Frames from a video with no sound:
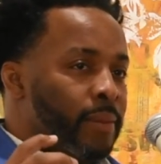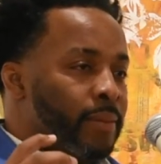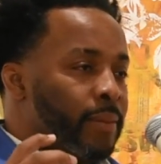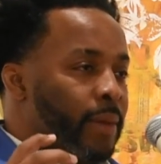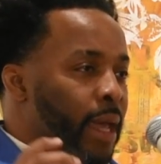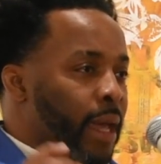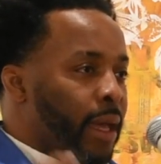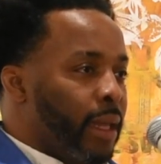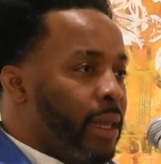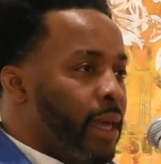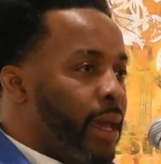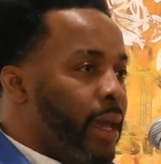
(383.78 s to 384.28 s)

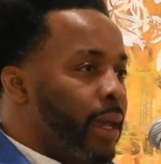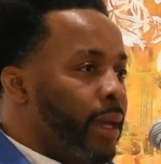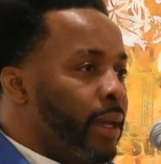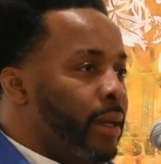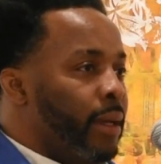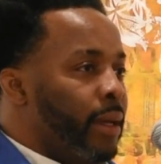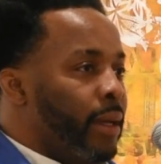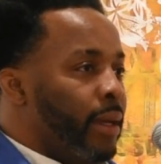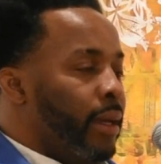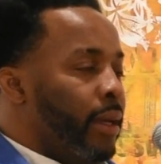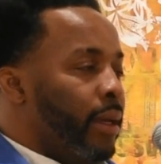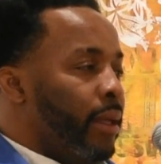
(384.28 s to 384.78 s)
LA
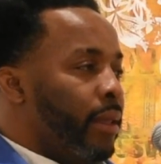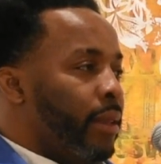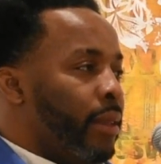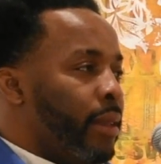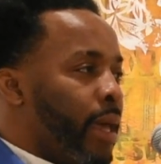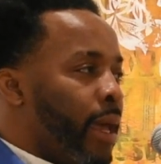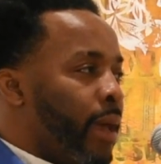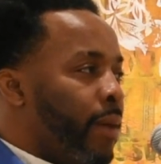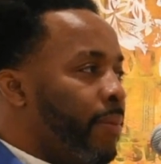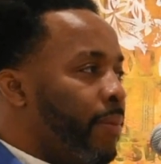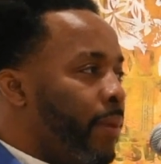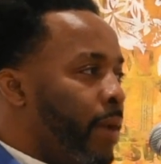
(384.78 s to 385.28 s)

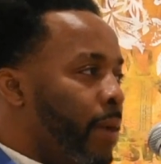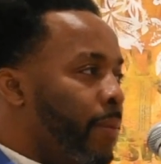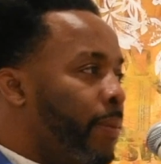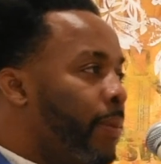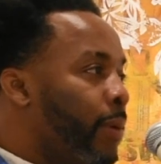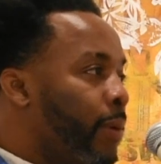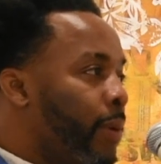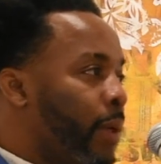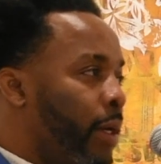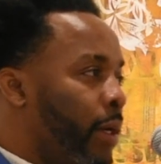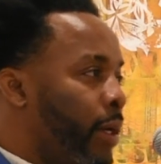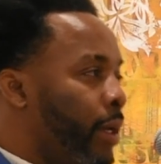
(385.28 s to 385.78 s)
that
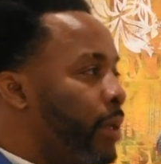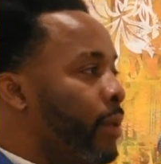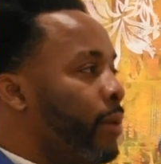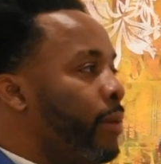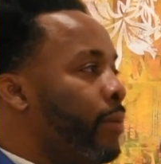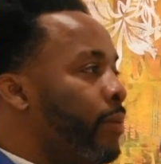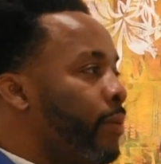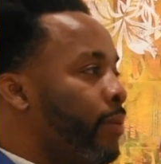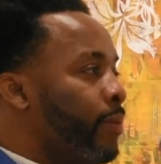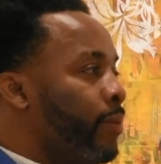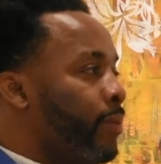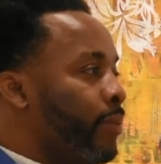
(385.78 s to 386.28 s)
people
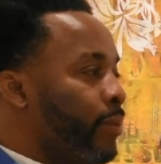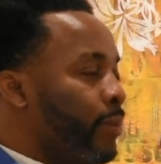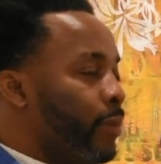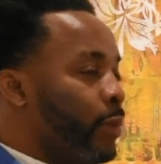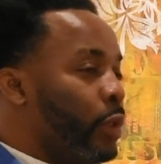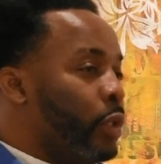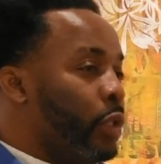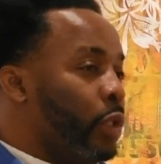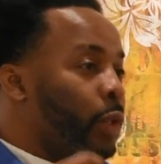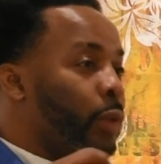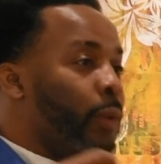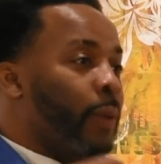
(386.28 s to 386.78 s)
couldn't
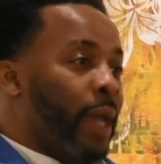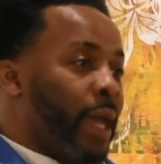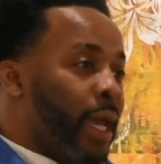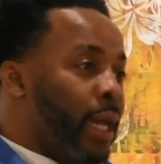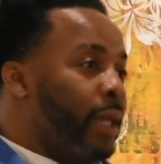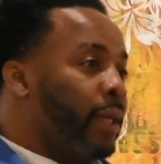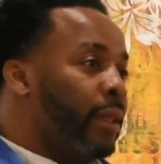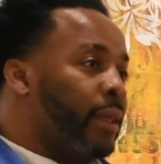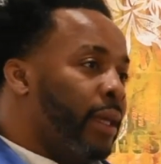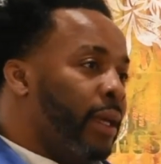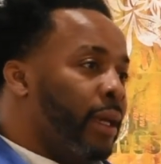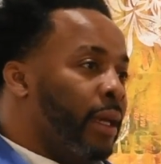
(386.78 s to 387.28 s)
do
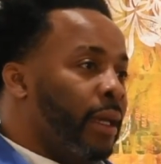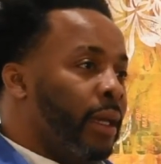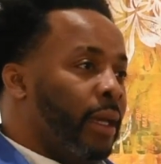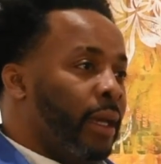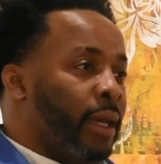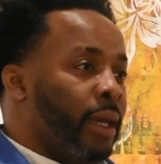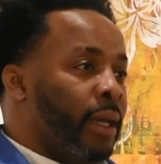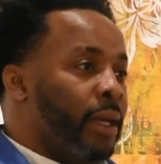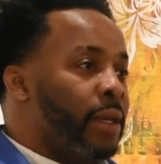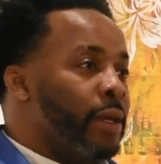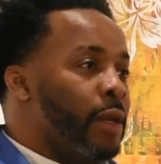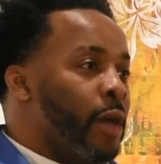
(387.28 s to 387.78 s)
anything in.